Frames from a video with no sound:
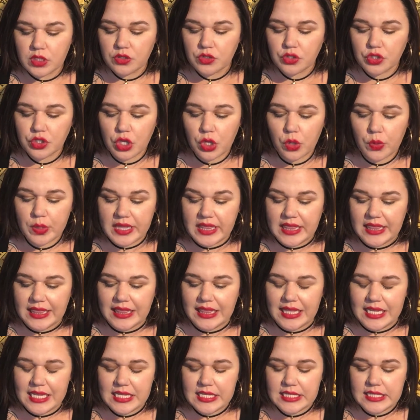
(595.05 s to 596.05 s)
So with
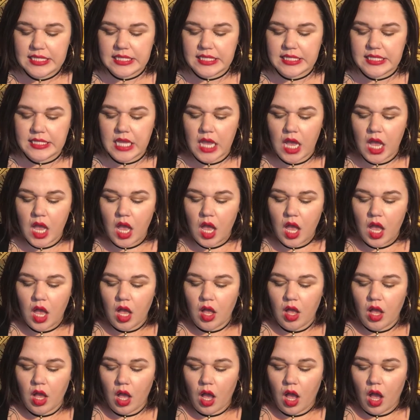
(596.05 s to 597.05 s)
this
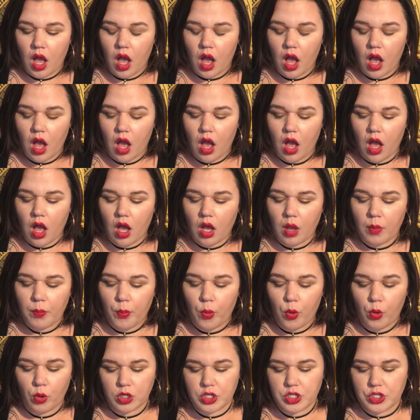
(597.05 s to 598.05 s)

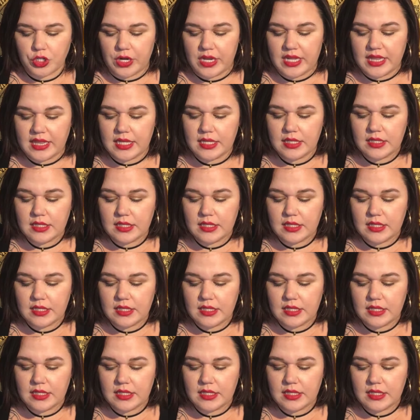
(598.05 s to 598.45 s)
portrait.